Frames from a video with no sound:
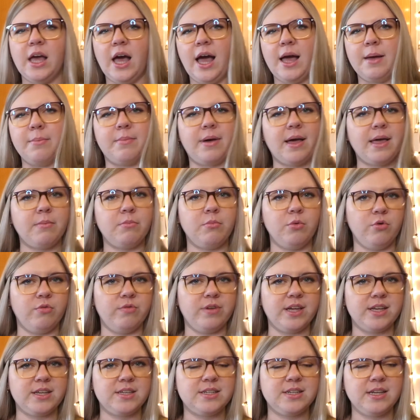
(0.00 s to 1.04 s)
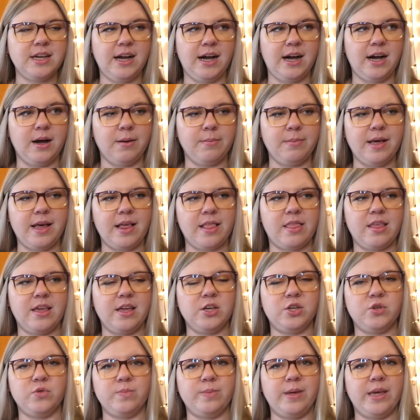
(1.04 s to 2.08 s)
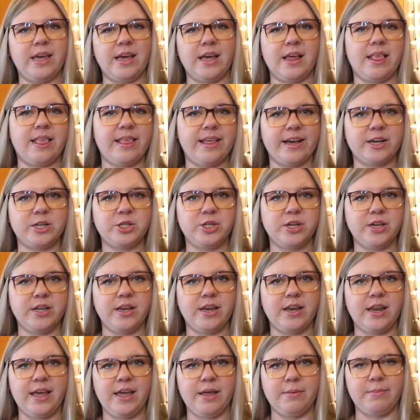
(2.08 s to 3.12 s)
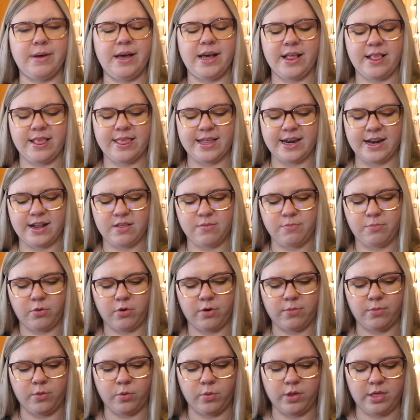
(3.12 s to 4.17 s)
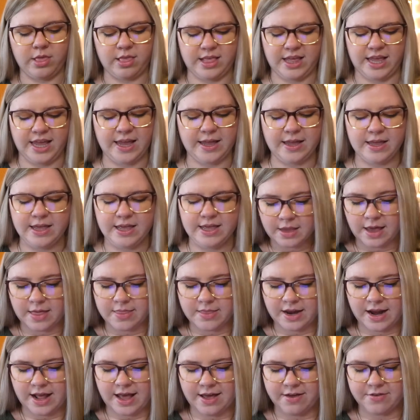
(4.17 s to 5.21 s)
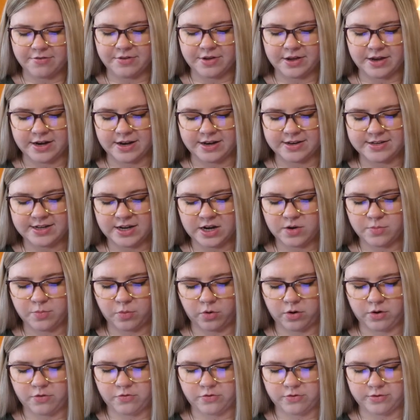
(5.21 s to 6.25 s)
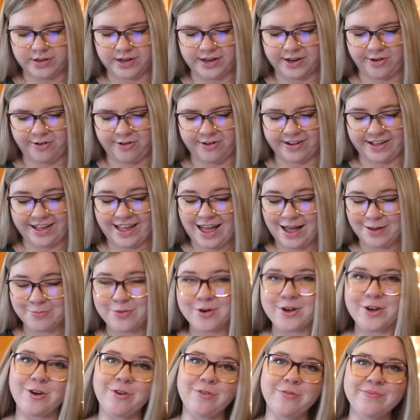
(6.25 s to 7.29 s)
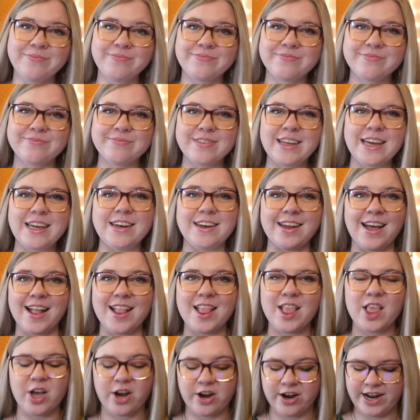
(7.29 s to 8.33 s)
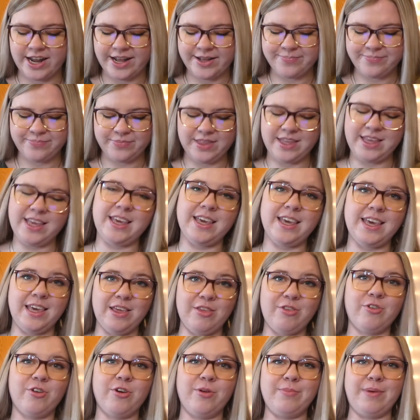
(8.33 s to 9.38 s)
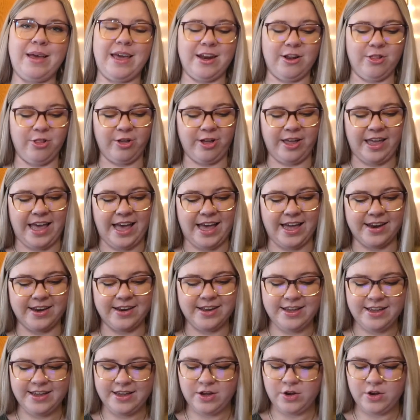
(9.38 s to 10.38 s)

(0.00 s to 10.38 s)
I might move it as into being a section in my aesthetics board, but we'll see. And then I have an entire board for Leonardo DiCaprio. Not sorry. He's a good man to look at.